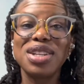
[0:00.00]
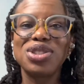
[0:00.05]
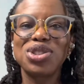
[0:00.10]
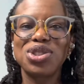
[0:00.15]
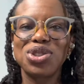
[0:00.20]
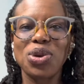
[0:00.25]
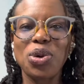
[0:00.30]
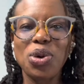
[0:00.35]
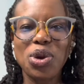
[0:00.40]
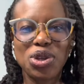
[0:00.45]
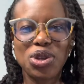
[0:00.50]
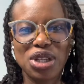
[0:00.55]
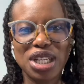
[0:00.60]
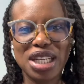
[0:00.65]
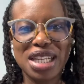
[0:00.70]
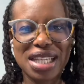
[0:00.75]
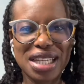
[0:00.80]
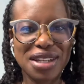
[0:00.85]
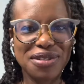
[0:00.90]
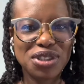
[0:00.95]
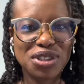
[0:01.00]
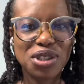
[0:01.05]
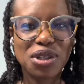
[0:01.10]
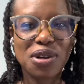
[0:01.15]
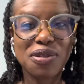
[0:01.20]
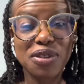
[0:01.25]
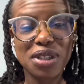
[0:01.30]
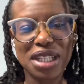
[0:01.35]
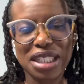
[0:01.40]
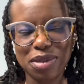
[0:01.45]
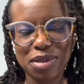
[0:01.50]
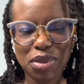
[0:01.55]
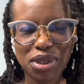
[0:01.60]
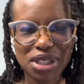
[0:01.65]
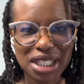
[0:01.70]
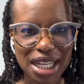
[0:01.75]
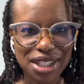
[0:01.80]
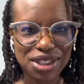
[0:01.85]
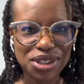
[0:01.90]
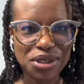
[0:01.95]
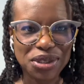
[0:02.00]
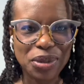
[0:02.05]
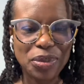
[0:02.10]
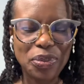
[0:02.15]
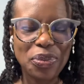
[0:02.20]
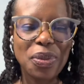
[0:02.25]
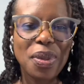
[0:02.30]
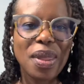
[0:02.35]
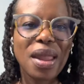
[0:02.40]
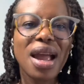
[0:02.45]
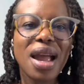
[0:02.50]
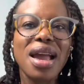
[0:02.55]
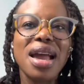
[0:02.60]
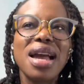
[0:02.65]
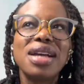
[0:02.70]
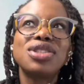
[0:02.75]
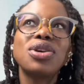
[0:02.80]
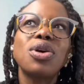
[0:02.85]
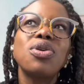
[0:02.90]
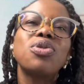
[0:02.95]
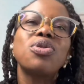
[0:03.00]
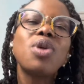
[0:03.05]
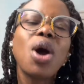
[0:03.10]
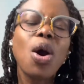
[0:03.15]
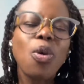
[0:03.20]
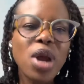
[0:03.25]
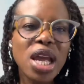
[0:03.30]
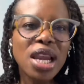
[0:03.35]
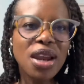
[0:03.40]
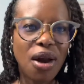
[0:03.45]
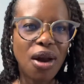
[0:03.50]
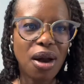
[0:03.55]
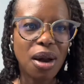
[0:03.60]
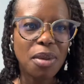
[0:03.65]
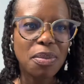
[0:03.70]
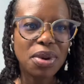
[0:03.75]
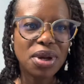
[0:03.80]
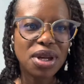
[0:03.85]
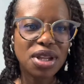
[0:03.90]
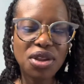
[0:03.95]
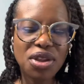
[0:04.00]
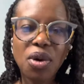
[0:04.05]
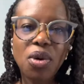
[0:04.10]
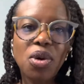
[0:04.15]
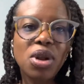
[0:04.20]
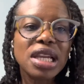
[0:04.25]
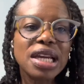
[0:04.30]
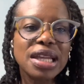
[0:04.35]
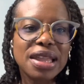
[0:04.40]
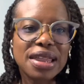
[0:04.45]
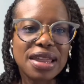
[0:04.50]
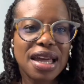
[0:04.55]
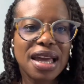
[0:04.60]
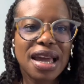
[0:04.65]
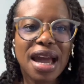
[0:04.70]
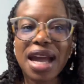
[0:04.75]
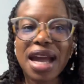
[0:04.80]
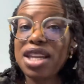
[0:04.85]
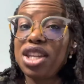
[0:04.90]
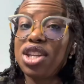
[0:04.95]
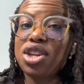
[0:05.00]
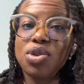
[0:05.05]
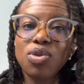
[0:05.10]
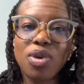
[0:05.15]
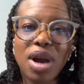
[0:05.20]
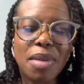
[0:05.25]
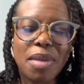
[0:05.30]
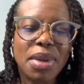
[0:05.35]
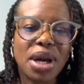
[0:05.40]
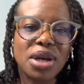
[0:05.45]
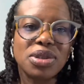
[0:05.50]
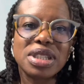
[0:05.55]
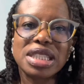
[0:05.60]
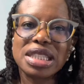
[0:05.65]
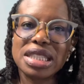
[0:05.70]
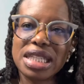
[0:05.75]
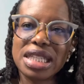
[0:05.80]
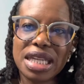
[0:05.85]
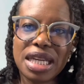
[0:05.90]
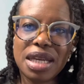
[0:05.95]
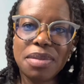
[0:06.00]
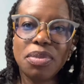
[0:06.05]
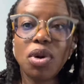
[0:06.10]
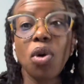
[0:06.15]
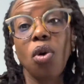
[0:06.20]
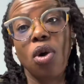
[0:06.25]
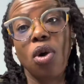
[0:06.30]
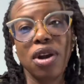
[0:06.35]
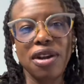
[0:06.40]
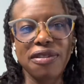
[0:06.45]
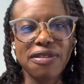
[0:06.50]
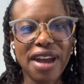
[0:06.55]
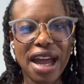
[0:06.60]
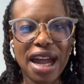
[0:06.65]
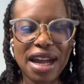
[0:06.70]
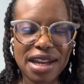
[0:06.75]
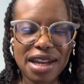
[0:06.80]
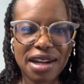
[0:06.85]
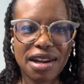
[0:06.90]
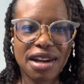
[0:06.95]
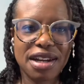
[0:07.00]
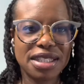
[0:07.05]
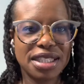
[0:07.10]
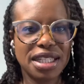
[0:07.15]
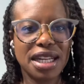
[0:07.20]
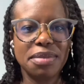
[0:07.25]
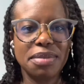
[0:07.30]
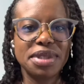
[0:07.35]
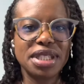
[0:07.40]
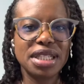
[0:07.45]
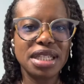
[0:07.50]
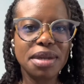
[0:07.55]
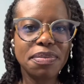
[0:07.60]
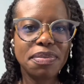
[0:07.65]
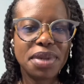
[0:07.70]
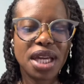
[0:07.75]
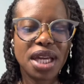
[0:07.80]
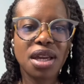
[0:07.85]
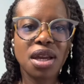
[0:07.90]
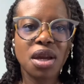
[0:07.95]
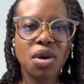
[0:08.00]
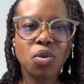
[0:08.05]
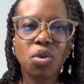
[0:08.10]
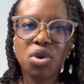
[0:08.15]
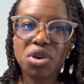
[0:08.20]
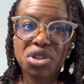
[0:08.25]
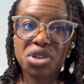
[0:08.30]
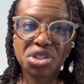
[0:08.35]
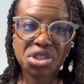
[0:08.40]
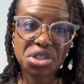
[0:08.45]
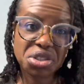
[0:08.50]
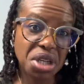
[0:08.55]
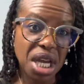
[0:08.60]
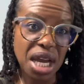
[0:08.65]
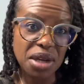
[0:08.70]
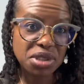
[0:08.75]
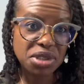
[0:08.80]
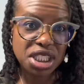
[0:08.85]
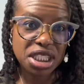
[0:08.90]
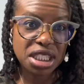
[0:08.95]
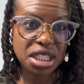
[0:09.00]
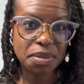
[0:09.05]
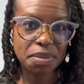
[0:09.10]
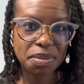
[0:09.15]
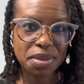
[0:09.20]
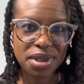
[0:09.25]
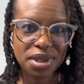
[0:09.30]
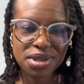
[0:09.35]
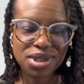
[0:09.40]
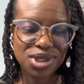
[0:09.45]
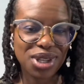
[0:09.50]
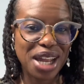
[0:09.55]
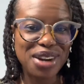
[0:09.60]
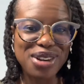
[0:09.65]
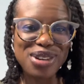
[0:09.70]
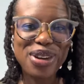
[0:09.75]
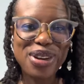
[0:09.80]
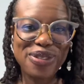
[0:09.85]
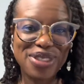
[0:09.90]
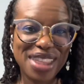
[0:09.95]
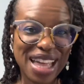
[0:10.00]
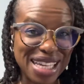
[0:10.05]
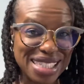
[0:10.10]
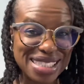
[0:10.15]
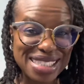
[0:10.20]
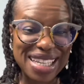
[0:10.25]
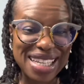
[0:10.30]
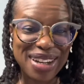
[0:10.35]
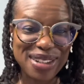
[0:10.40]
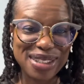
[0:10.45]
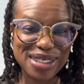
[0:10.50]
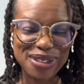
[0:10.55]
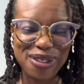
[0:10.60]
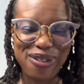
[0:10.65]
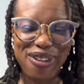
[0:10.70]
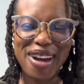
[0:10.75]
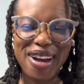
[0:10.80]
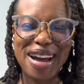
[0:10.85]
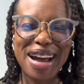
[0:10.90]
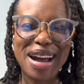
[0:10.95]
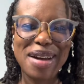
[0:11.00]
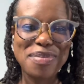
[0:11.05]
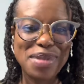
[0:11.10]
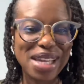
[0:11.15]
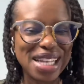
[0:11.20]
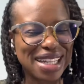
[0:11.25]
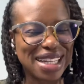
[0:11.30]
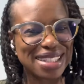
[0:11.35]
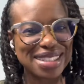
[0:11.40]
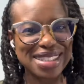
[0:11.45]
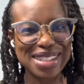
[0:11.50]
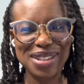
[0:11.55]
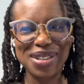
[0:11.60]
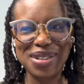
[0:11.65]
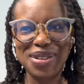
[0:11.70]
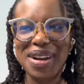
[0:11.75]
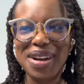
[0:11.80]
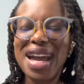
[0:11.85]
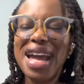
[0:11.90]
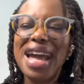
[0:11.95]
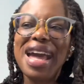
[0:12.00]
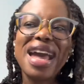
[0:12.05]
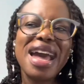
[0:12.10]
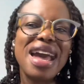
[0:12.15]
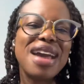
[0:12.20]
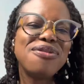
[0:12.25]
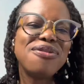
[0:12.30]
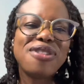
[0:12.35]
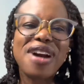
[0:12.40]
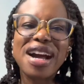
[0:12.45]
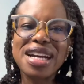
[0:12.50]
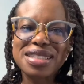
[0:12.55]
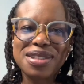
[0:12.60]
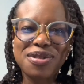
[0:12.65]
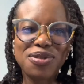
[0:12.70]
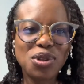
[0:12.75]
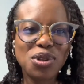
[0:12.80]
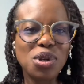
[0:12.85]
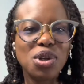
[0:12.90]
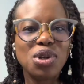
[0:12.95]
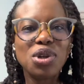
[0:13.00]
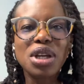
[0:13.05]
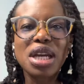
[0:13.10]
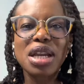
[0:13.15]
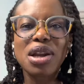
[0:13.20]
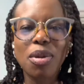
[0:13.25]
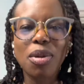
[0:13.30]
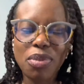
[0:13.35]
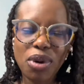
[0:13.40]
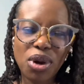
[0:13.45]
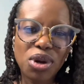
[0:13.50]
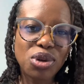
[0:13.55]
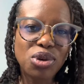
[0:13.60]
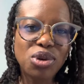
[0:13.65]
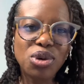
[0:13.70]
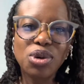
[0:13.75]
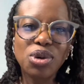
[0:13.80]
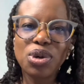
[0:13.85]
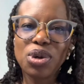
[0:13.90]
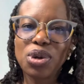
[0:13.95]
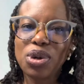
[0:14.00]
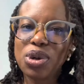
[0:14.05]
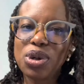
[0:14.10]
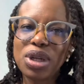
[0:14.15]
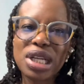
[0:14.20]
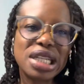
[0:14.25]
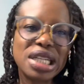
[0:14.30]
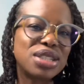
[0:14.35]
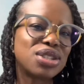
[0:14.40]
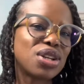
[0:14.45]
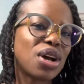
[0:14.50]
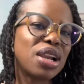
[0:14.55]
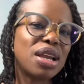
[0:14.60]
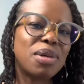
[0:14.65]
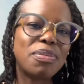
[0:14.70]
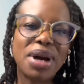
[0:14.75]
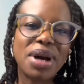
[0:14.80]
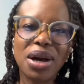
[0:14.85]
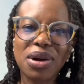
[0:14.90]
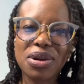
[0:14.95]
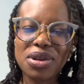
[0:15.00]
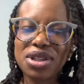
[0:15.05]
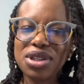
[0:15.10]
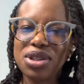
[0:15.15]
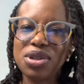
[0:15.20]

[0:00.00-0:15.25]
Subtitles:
so you can live to your fullest potential. So growing up, the only thing I knew about sleep, or if I had a hard time sleeping, was to count sheep. So I don't know if that sounds familiar to you. In fact, if you look it up on Google, it's all about,